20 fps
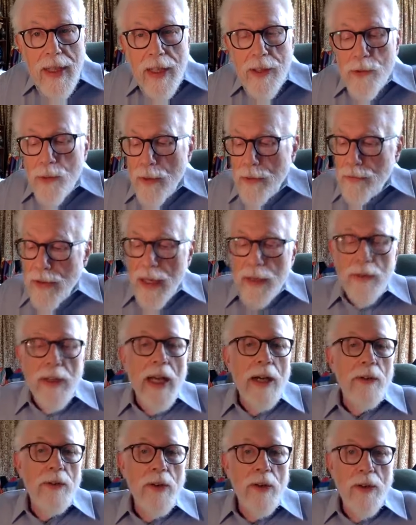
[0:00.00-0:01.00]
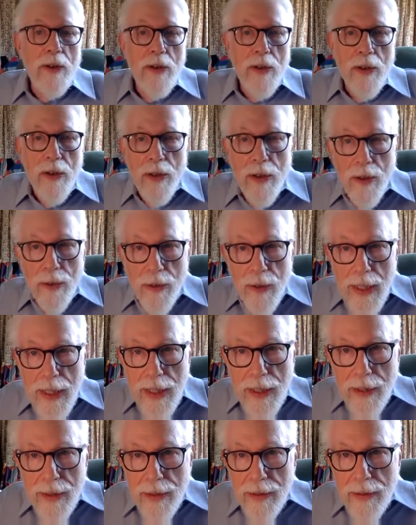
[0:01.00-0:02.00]
as we found out
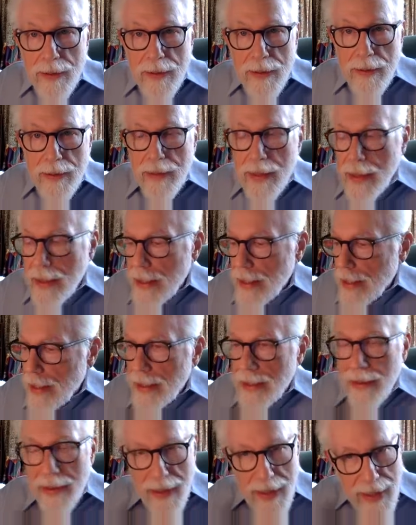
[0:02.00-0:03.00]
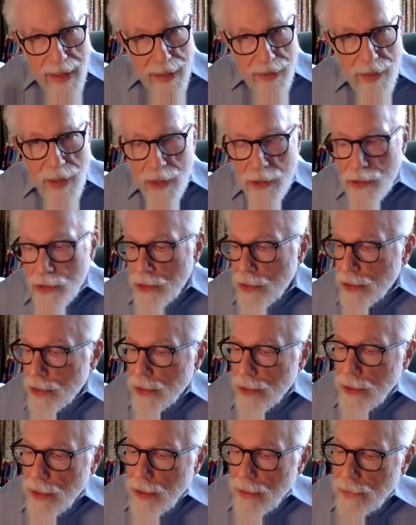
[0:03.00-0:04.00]
earlier in this
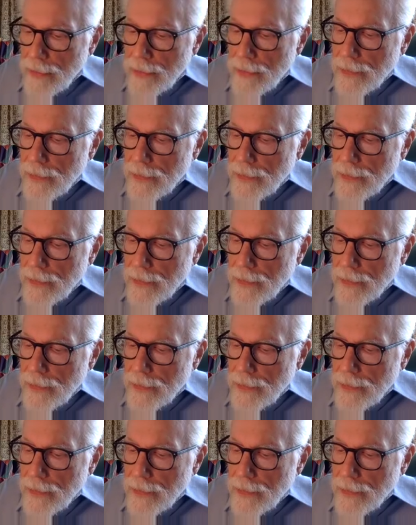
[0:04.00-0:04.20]
circle,